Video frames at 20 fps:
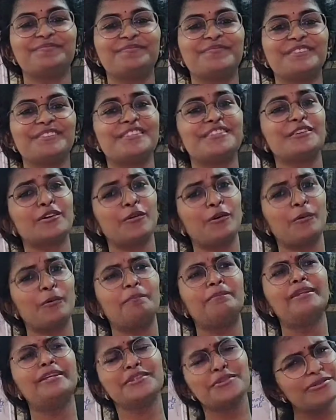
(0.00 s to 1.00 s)
So
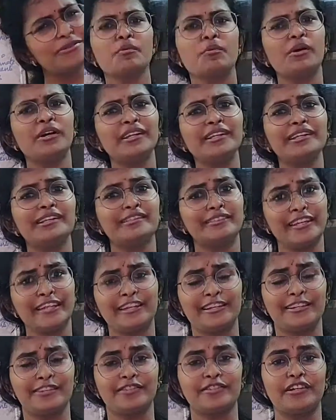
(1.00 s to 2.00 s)
please, what are the
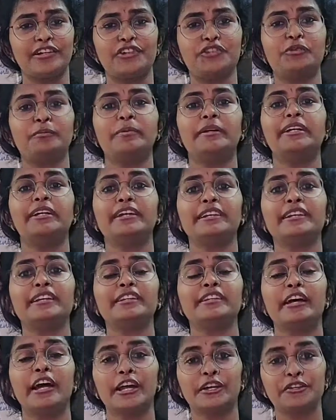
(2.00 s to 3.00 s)
things that you'll be getting at
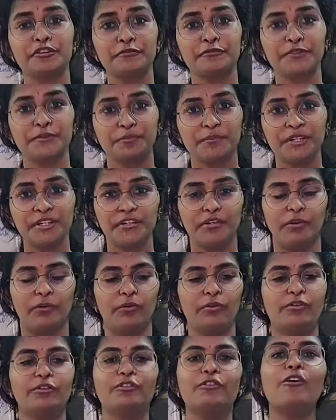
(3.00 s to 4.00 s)
the end of this video,
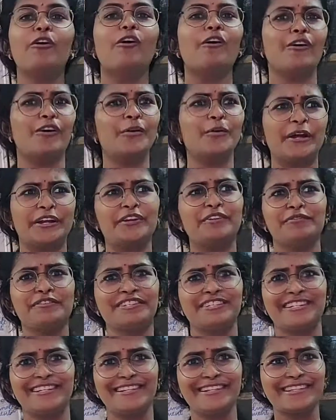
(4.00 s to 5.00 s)
or end of the
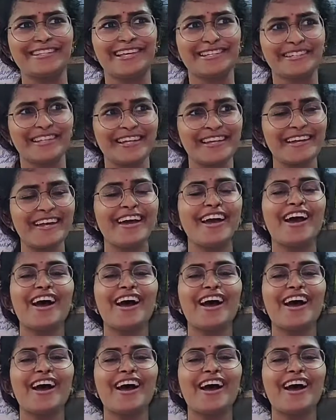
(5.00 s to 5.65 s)
series as I say?